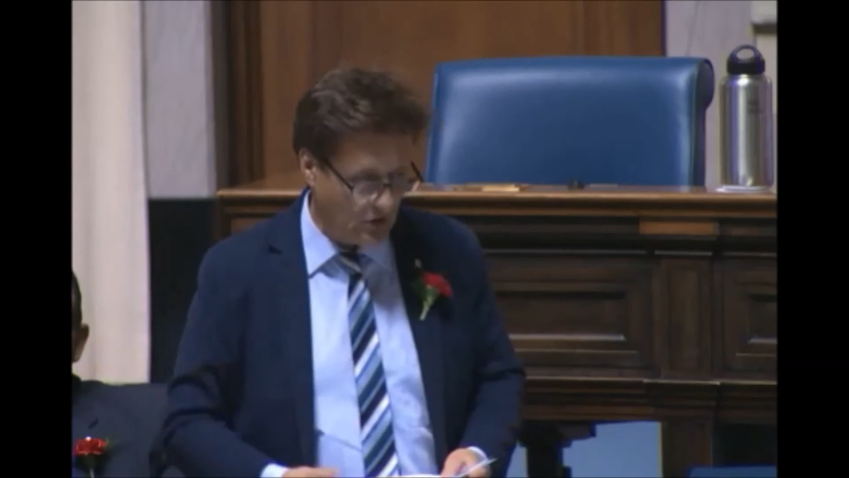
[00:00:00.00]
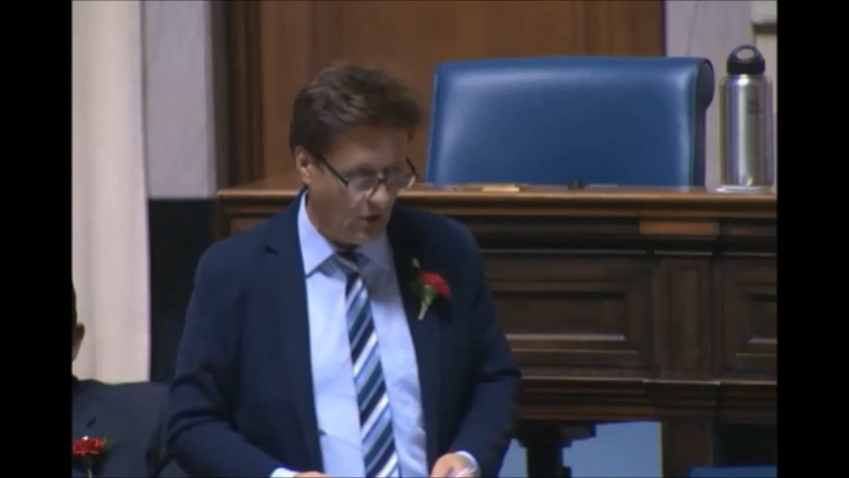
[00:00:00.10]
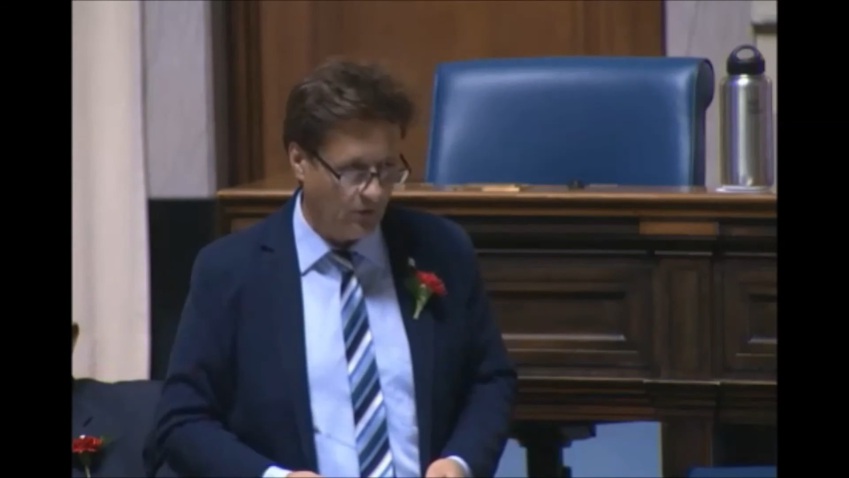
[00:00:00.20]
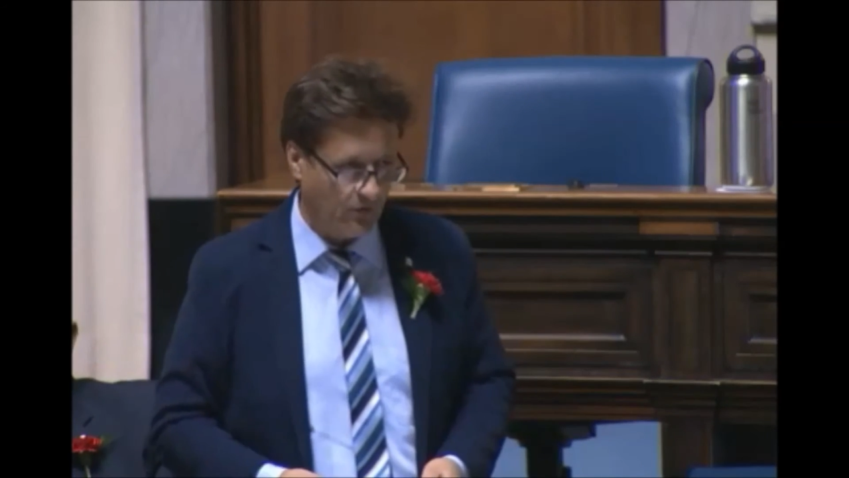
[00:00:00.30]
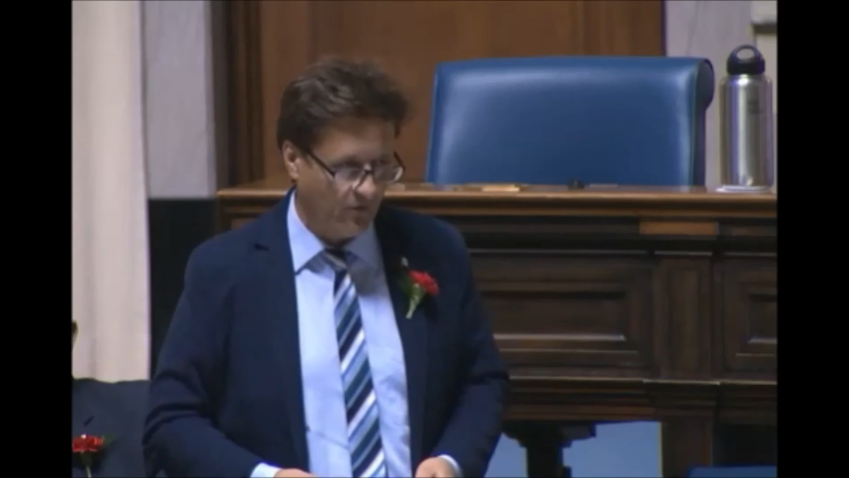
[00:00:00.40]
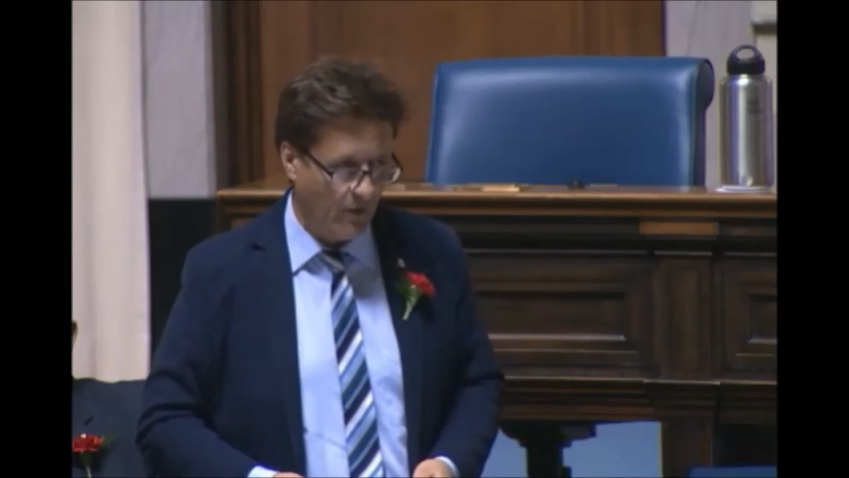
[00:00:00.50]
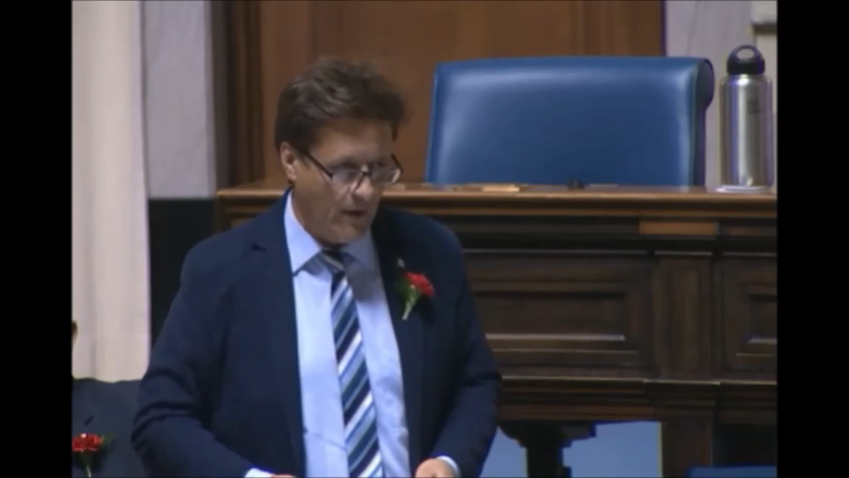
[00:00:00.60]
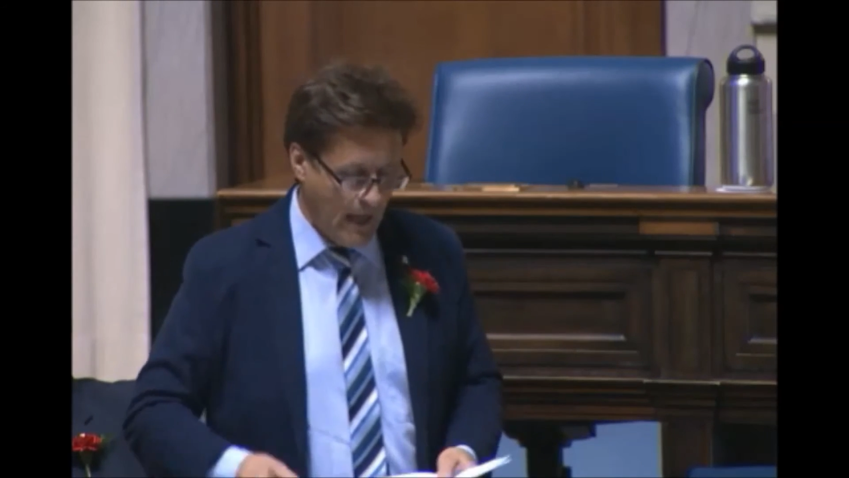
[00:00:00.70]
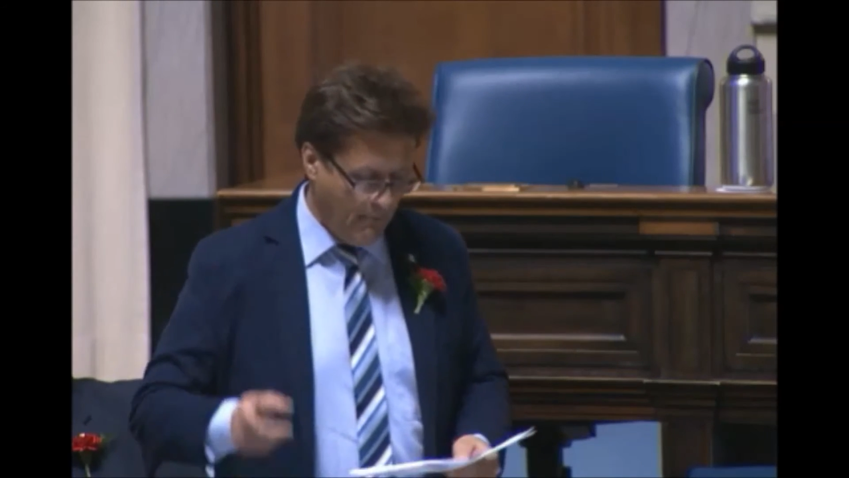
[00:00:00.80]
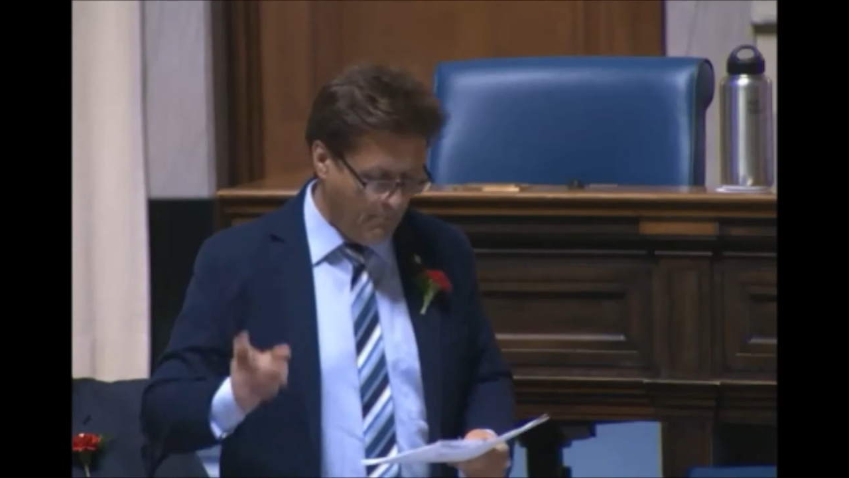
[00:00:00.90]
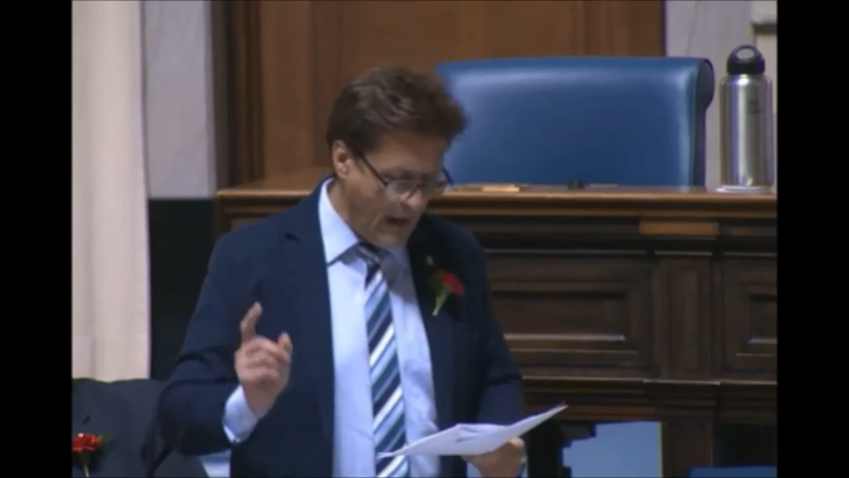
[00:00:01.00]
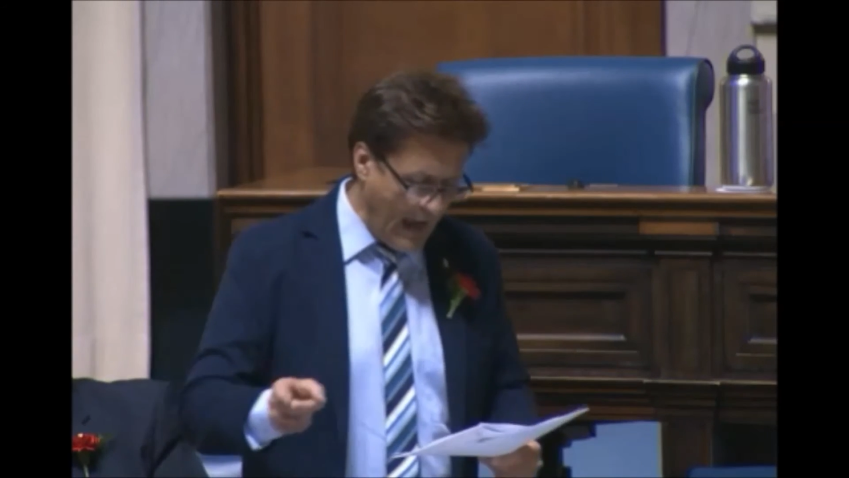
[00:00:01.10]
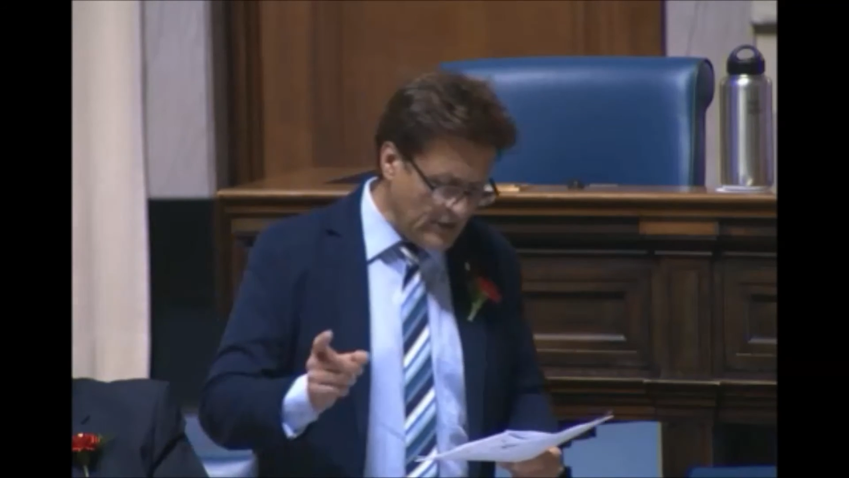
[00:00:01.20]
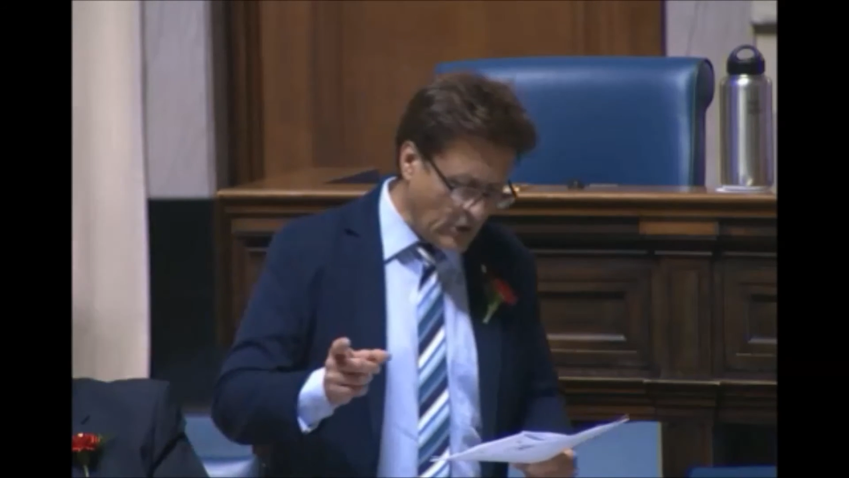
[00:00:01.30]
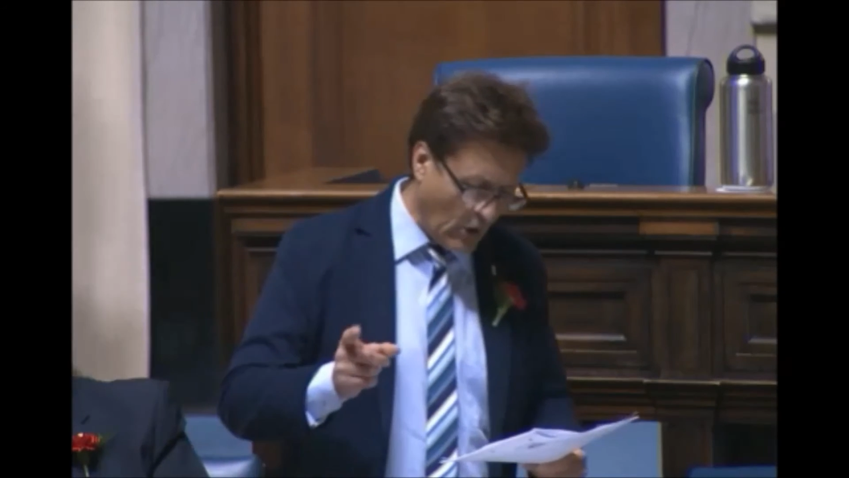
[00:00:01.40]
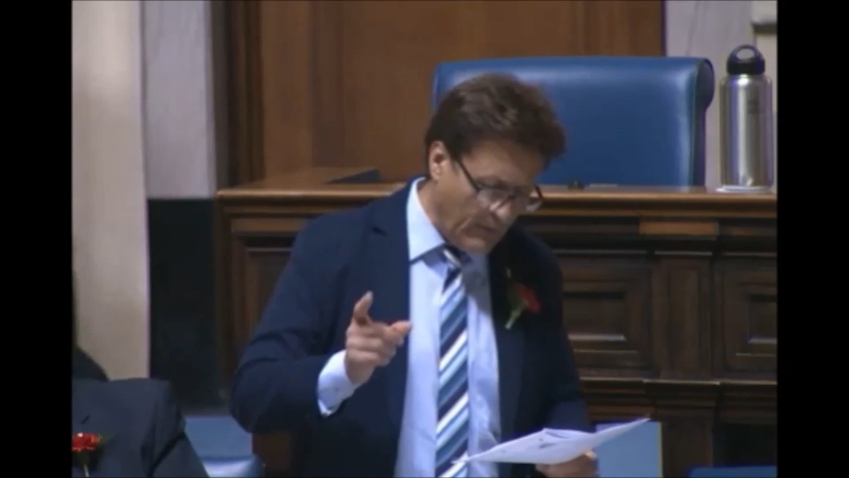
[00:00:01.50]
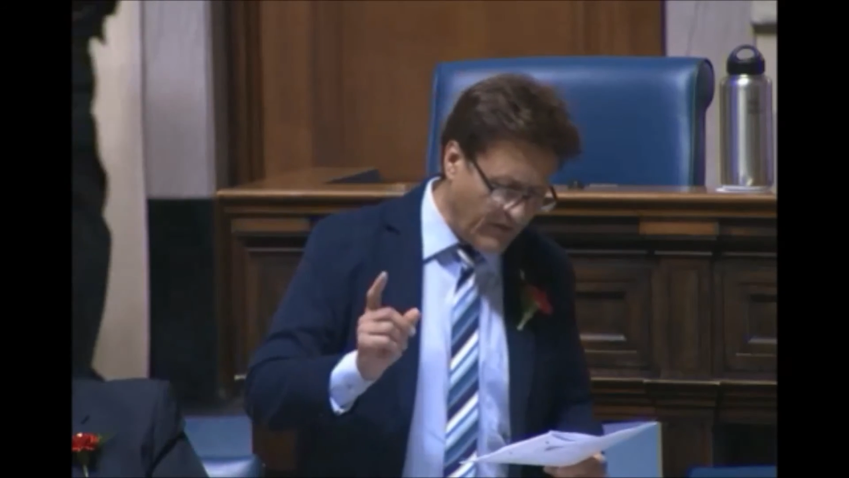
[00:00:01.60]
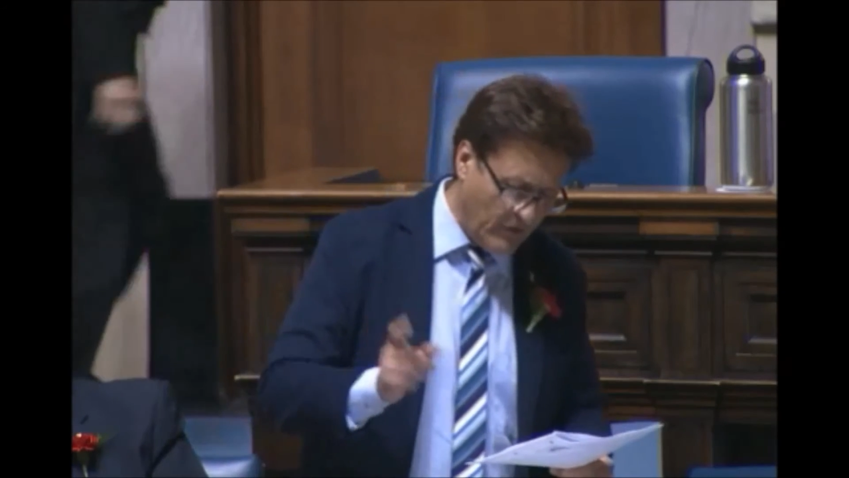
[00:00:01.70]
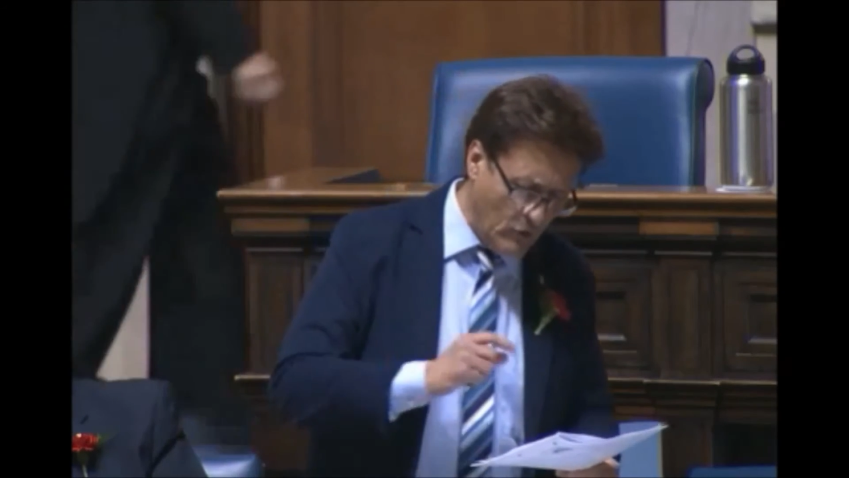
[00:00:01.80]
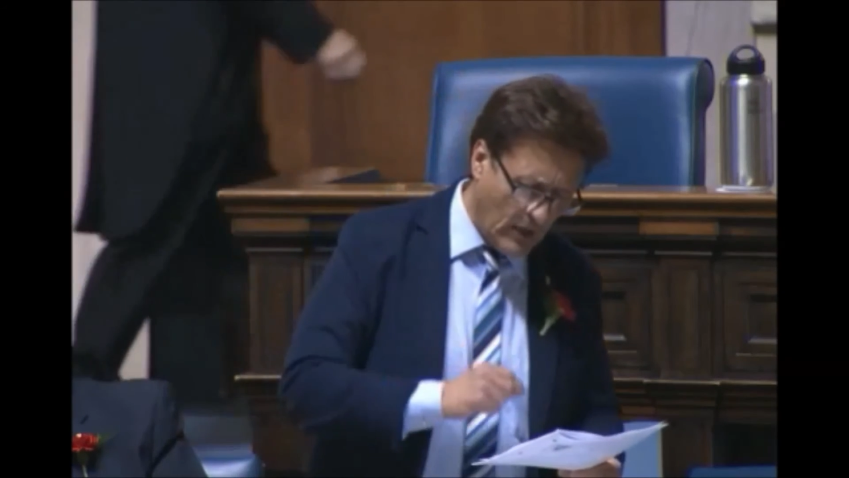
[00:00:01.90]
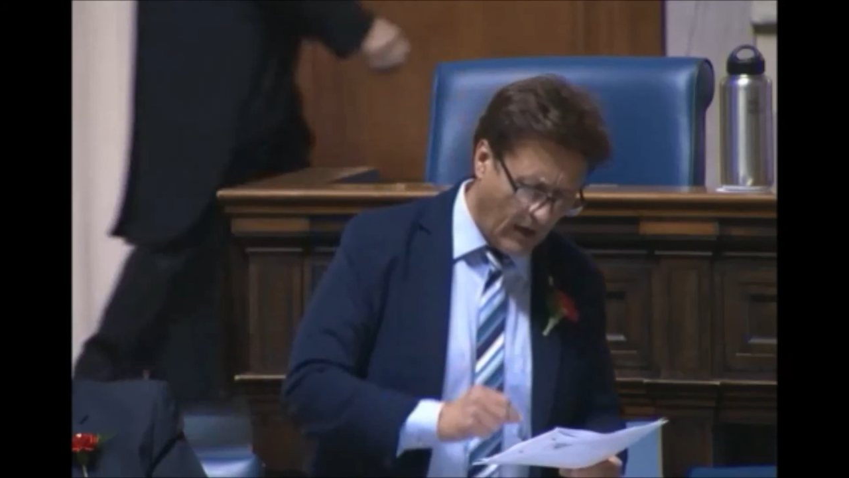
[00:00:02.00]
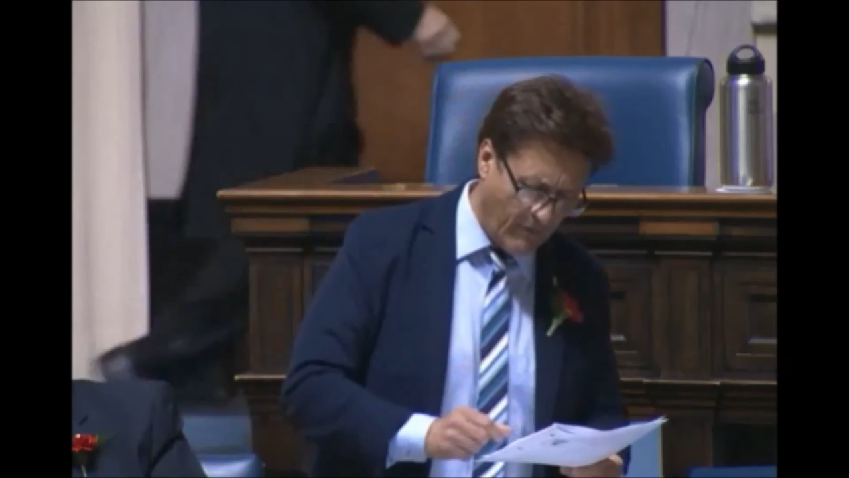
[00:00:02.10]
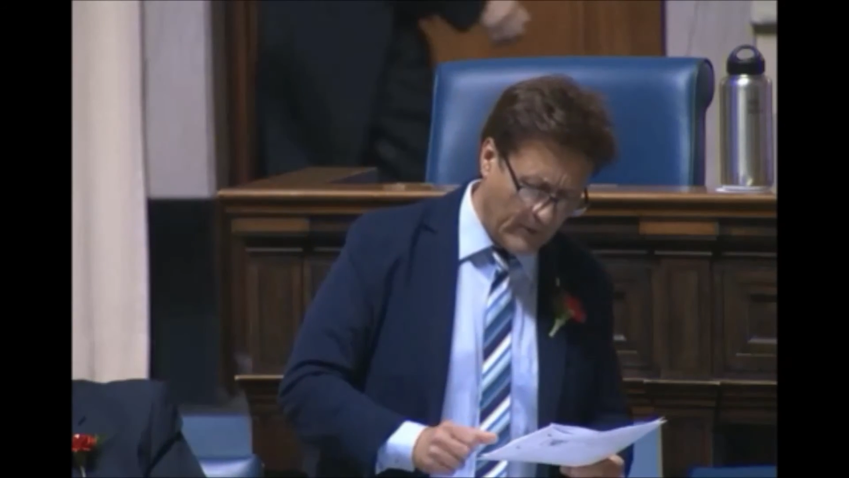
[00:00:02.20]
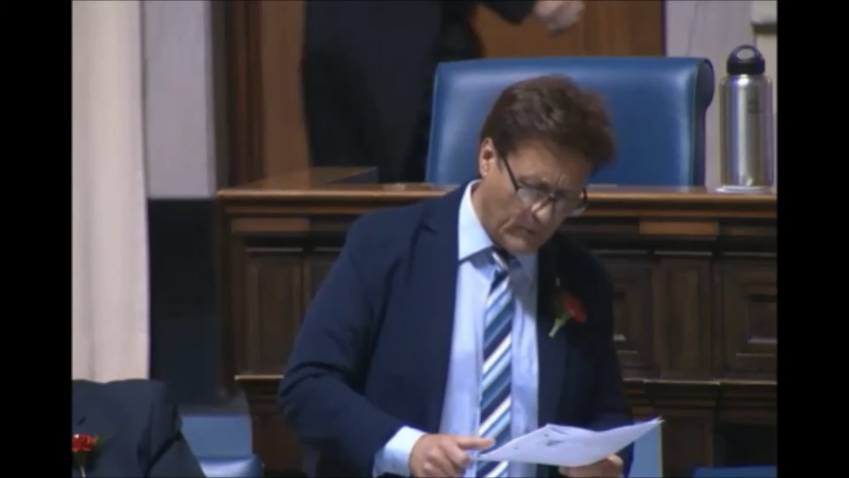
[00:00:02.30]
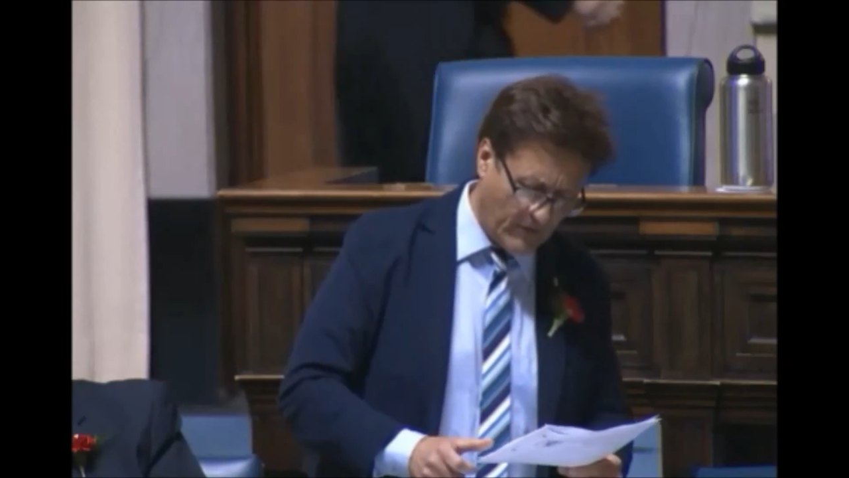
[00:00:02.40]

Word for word: Manitoba's new government